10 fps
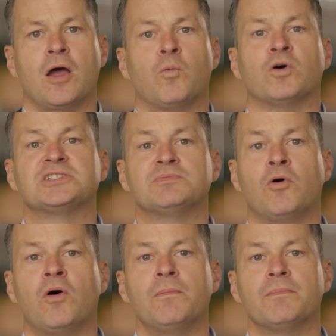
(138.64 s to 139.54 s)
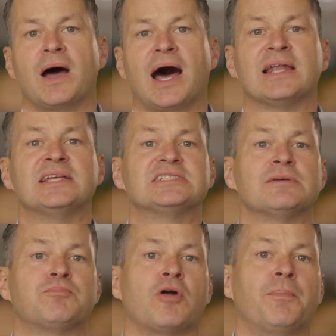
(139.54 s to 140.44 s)
What's more,
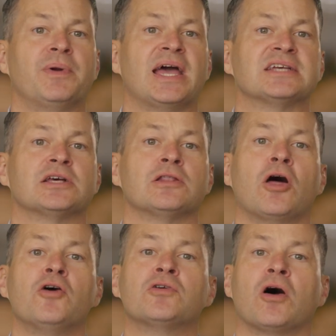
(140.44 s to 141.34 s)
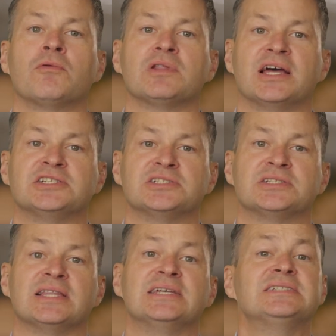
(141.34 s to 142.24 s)
unlisted property has a low correlation
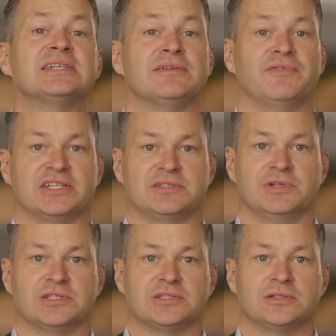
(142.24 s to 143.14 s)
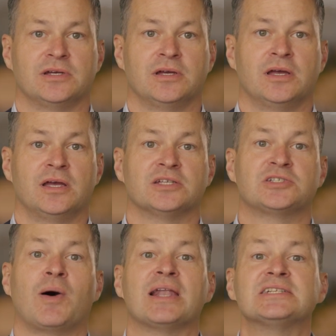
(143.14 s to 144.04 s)
to listed investments.
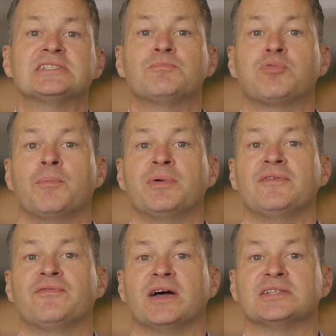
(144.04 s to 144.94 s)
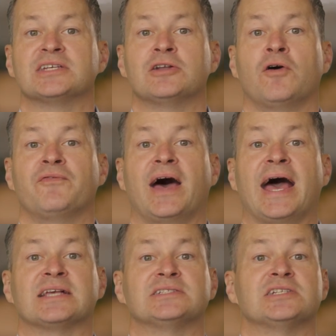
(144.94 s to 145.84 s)
So unlisted property funds can offer
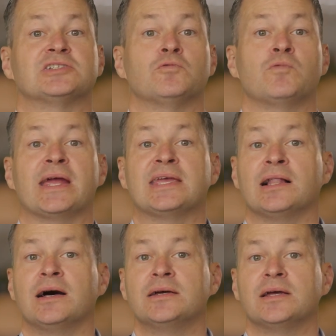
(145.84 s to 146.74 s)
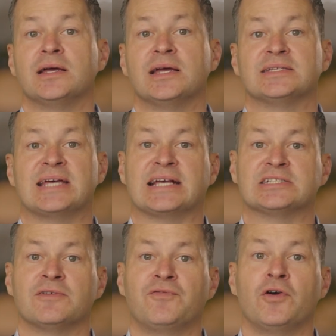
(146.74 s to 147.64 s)
access to regular,
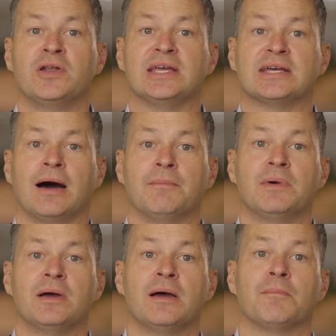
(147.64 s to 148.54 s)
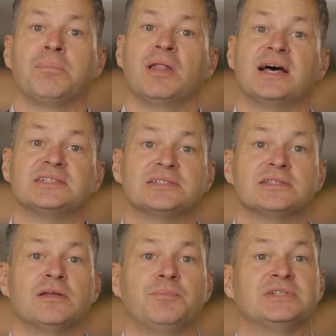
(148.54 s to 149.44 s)
tax-deferred income, plus
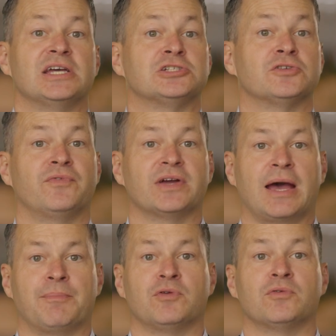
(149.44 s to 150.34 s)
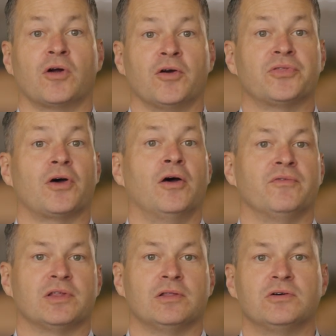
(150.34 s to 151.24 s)
the potential for capital growth
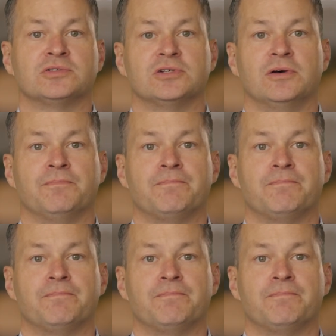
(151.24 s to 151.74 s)
over the long term.